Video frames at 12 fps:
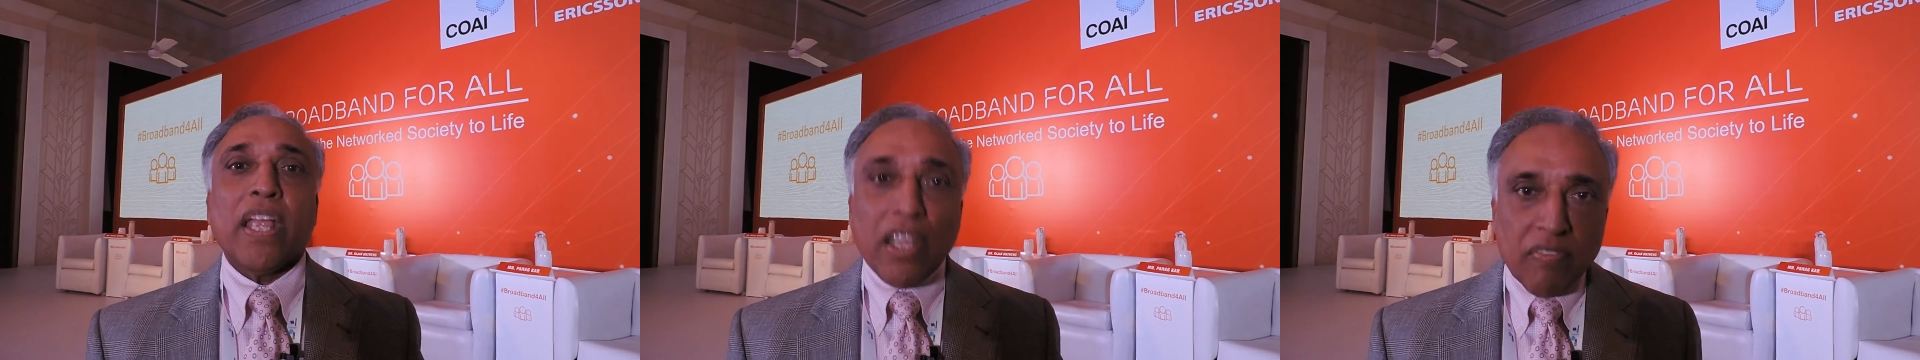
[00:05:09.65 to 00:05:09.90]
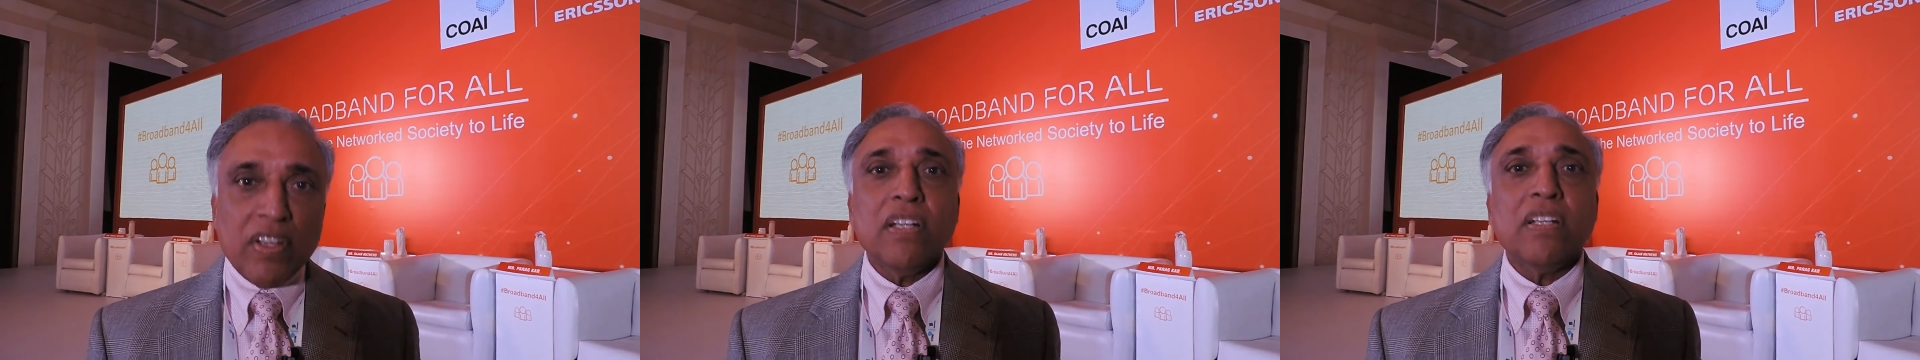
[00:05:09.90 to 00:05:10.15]

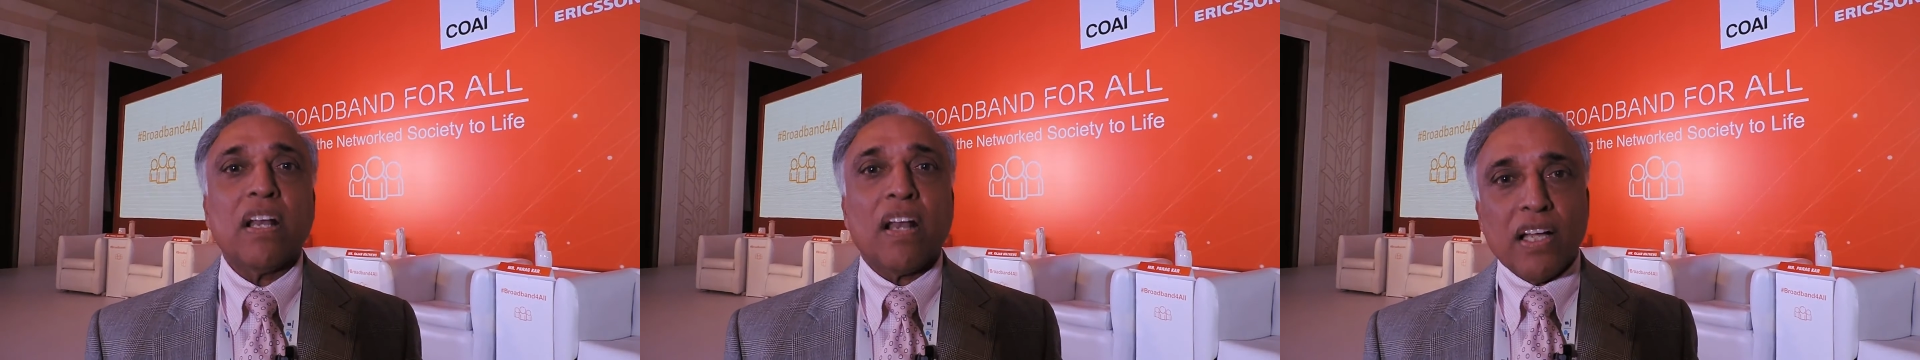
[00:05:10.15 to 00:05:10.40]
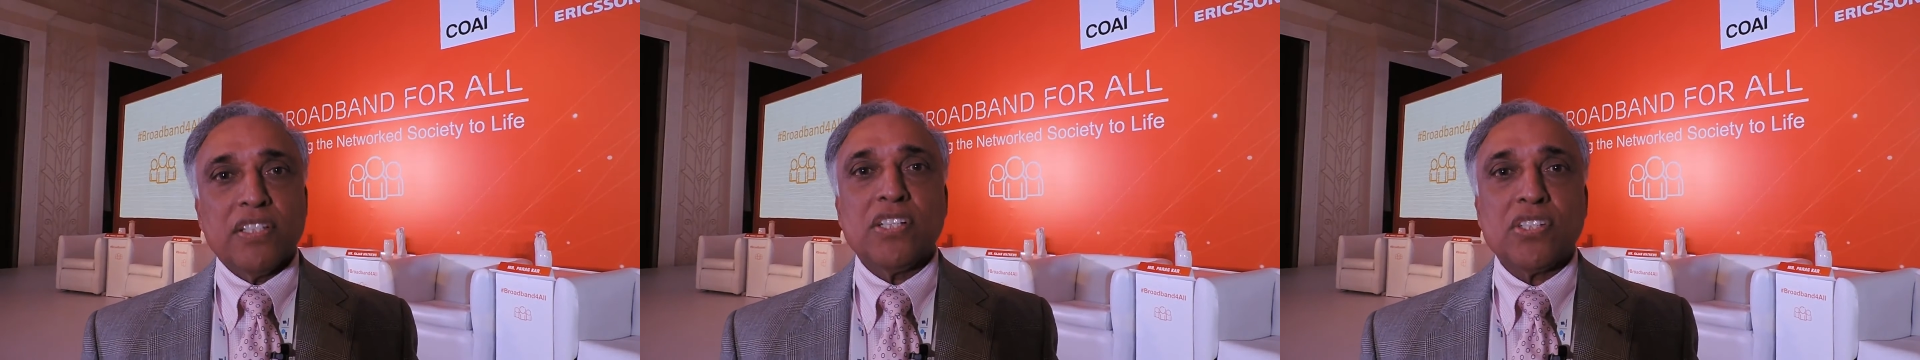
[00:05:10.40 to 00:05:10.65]
Even in the
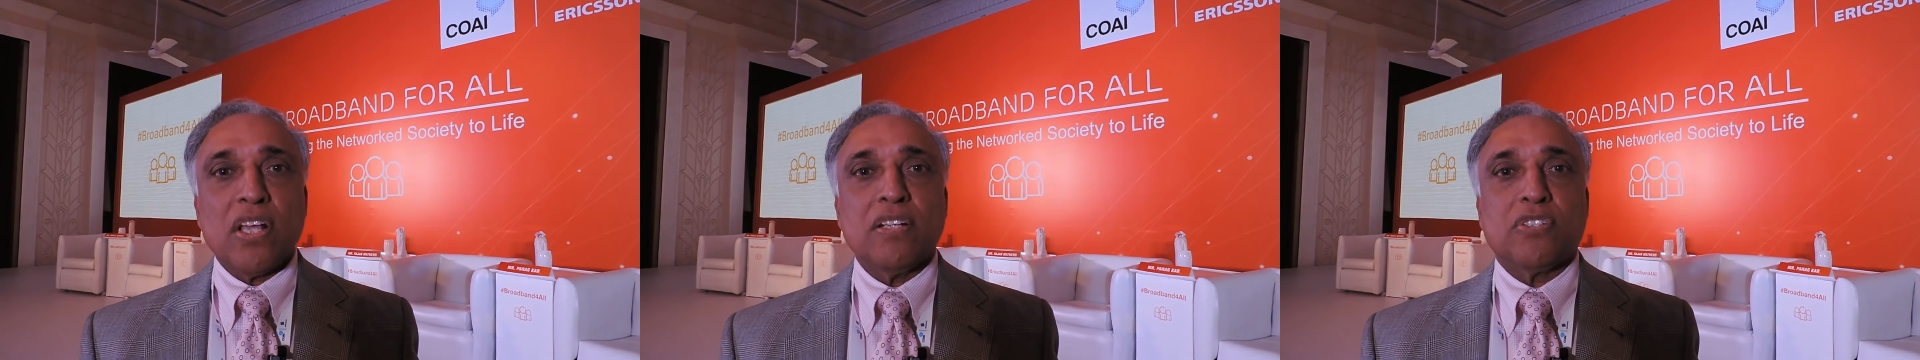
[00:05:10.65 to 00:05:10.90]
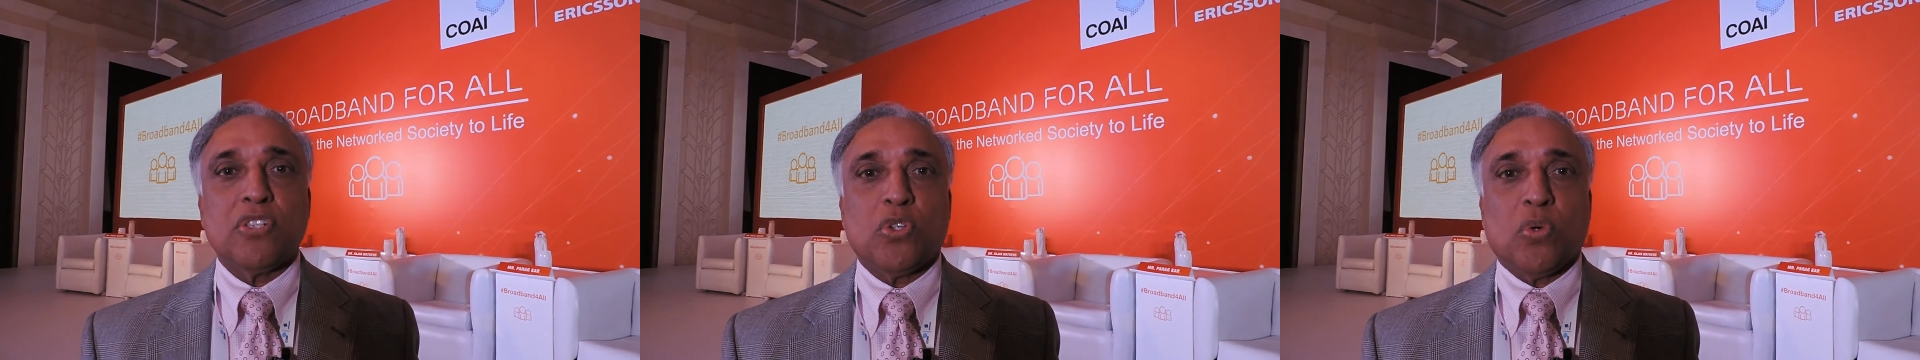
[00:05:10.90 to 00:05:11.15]

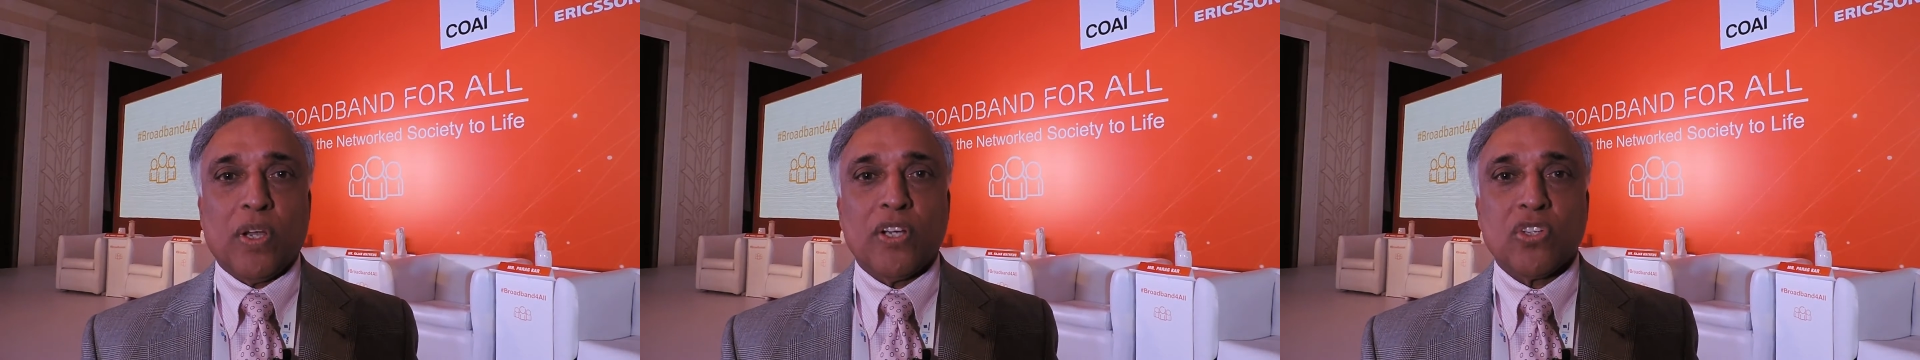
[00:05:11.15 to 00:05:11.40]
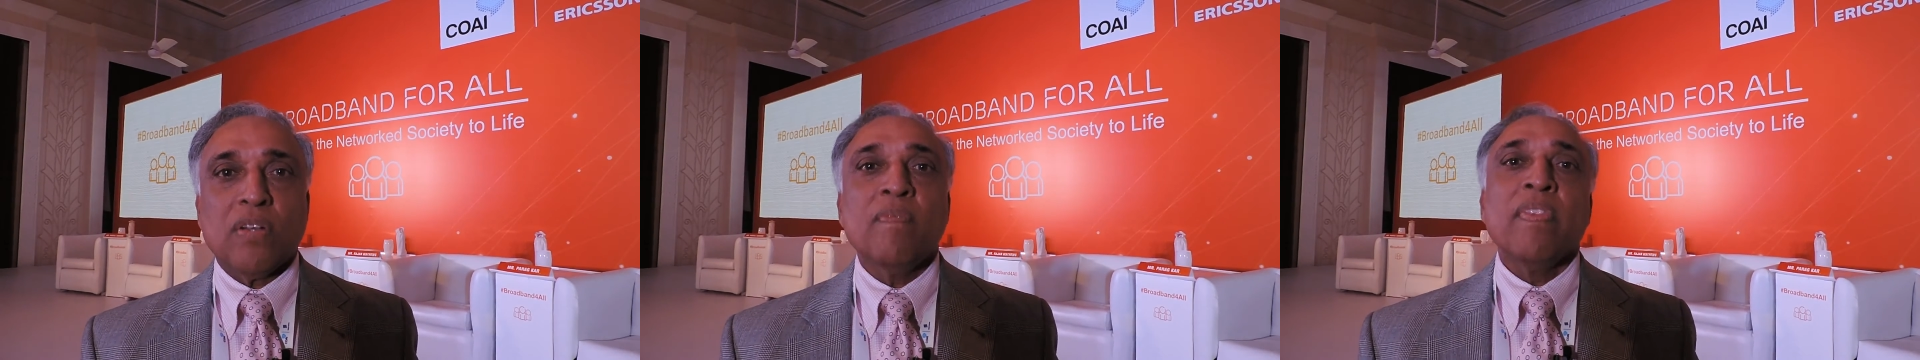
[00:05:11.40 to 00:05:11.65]
Rajasthan
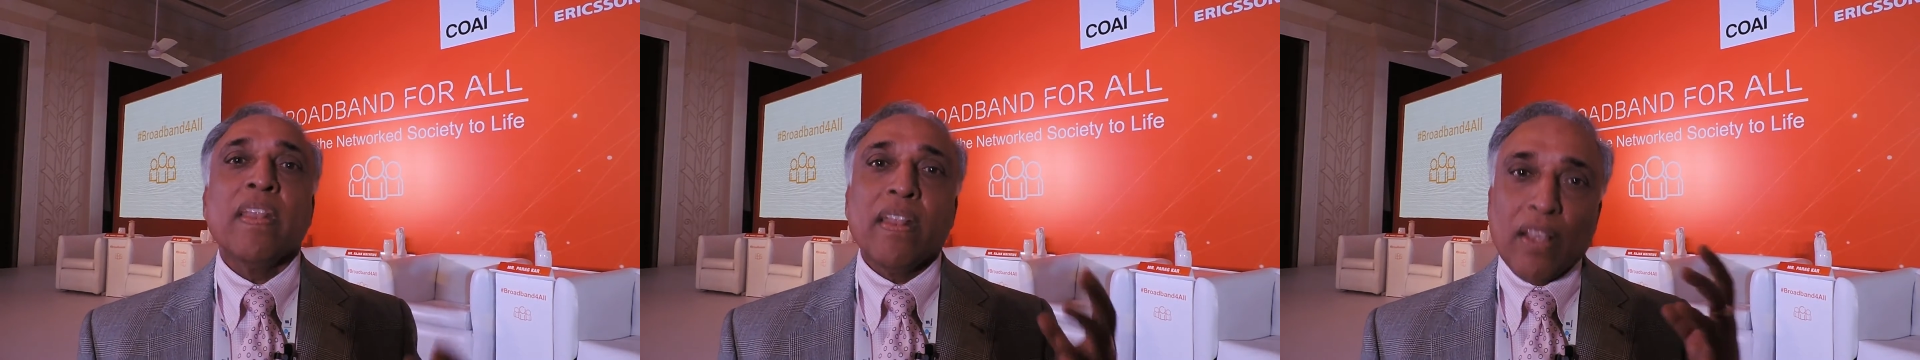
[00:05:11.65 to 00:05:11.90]
situation,